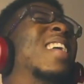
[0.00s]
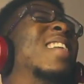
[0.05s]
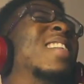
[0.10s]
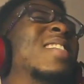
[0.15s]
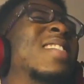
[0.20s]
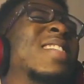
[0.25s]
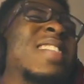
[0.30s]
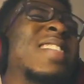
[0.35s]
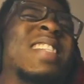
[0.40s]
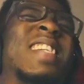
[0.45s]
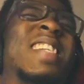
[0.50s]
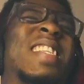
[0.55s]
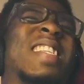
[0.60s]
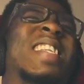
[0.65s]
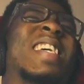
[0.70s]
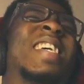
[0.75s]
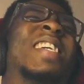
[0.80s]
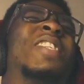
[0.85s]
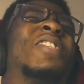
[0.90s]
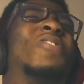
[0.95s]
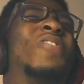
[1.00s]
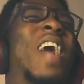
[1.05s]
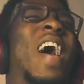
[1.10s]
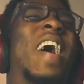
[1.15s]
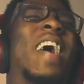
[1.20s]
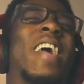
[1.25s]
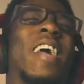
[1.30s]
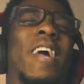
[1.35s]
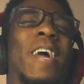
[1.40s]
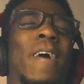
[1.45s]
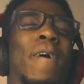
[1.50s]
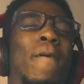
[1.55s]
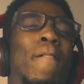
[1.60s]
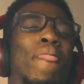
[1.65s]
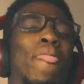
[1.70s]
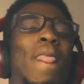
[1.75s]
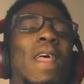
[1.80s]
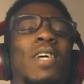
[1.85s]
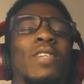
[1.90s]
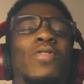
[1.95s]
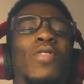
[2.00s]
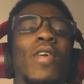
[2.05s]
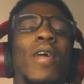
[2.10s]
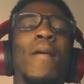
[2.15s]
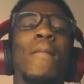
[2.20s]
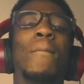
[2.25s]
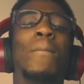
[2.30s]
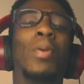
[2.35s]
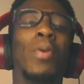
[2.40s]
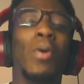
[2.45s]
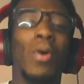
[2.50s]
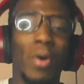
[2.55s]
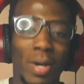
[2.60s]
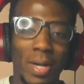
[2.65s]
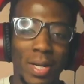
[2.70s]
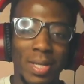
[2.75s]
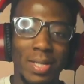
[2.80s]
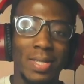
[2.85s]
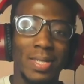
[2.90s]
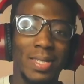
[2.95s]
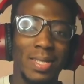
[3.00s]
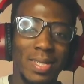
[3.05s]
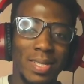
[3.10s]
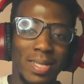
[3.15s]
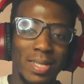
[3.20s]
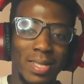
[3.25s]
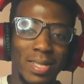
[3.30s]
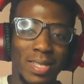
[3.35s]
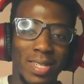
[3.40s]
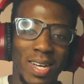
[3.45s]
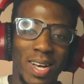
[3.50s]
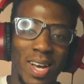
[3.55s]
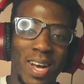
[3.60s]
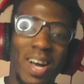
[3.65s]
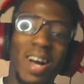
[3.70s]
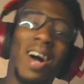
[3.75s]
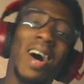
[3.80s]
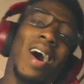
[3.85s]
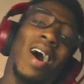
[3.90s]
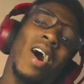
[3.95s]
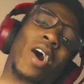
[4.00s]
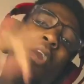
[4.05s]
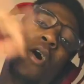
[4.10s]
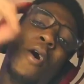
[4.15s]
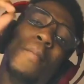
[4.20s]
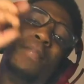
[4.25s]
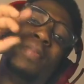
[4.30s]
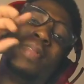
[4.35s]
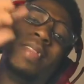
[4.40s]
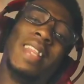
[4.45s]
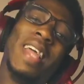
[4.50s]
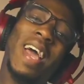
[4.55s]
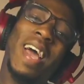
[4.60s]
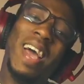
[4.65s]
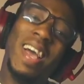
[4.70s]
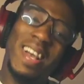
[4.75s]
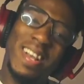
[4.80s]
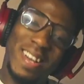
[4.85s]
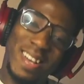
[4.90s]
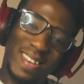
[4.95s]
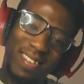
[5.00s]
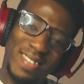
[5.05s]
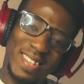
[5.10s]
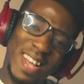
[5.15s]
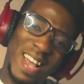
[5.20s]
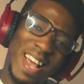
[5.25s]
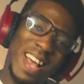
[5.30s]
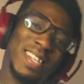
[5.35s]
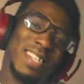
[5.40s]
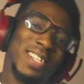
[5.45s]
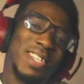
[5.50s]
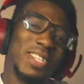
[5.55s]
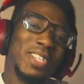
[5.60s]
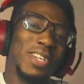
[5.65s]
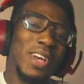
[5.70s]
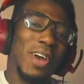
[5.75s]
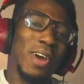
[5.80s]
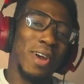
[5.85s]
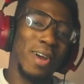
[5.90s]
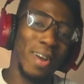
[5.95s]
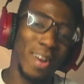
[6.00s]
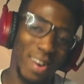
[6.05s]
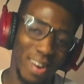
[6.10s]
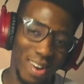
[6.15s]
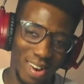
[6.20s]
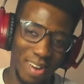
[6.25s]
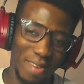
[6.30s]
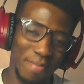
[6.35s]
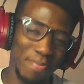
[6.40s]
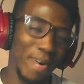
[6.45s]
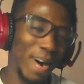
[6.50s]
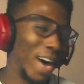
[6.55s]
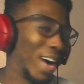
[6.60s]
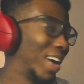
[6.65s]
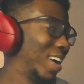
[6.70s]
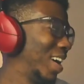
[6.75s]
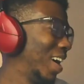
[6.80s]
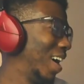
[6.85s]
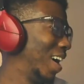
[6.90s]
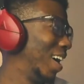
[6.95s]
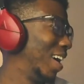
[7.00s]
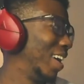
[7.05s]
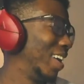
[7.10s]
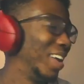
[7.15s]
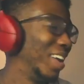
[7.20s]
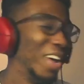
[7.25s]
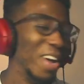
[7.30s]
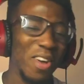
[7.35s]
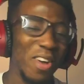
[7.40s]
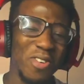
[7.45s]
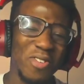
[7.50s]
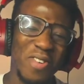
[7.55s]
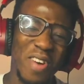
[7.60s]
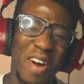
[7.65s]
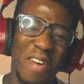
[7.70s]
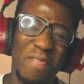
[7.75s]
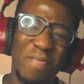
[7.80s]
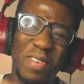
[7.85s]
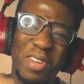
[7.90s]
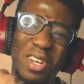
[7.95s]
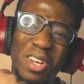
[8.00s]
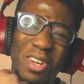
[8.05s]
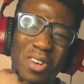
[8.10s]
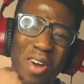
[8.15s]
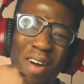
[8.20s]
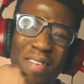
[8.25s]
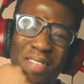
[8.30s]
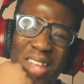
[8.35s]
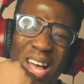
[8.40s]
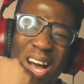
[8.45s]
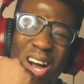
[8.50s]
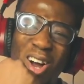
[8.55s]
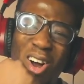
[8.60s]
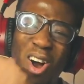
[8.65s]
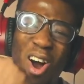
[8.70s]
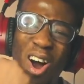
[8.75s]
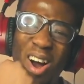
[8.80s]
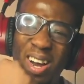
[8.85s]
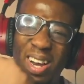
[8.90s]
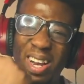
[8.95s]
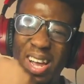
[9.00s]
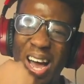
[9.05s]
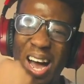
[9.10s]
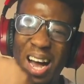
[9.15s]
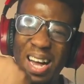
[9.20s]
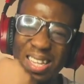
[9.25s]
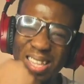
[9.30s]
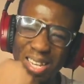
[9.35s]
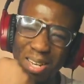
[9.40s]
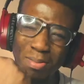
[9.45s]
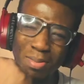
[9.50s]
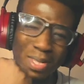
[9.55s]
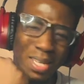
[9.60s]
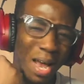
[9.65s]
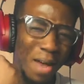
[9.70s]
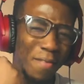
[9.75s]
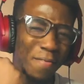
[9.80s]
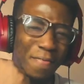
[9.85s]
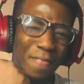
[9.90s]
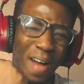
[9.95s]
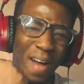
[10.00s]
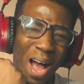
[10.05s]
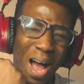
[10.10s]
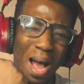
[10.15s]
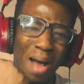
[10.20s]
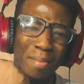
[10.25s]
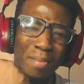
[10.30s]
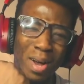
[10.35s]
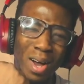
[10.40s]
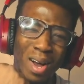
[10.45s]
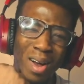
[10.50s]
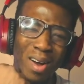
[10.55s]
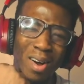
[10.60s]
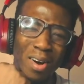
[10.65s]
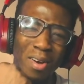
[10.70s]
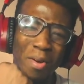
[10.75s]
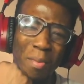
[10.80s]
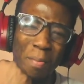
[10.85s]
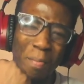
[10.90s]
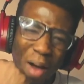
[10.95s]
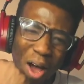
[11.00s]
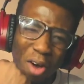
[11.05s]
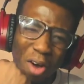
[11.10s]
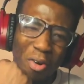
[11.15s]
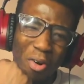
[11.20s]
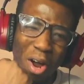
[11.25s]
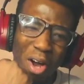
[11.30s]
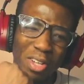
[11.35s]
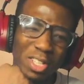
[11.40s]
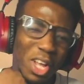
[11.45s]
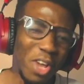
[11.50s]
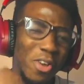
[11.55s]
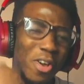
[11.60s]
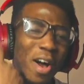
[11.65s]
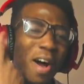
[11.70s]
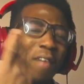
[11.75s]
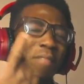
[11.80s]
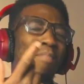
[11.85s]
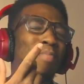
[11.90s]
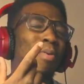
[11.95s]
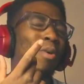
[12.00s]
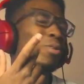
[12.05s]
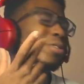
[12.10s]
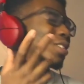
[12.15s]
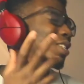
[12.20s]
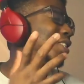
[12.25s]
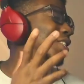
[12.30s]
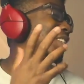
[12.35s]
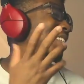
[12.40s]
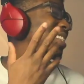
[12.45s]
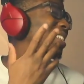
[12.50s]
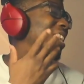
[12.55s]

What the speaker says: see, this right here is for them boys up there, in it. Yes, sir. My God, you have that Cardi ad lib type vibe on the background. Then you have Broski just,